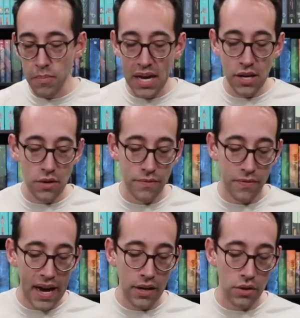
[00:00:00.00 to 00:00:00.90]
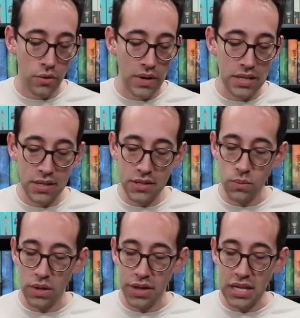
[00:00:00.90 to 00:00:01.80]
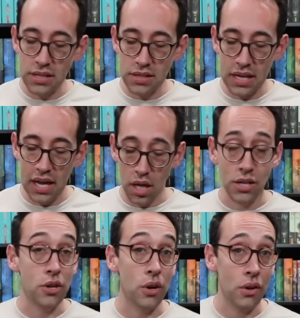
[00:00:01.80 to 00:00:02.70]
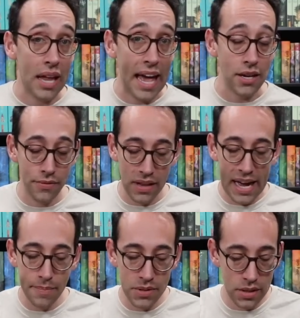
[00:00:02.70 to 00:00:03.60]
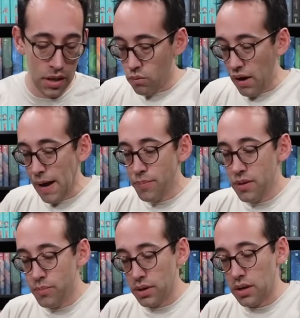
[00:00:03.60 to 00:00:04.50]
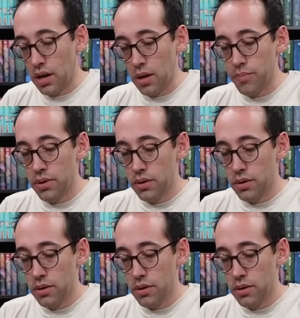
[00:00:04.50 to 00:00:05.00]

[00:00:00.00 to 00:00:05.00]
make your final creases with these internal end flaps, wrap the book up,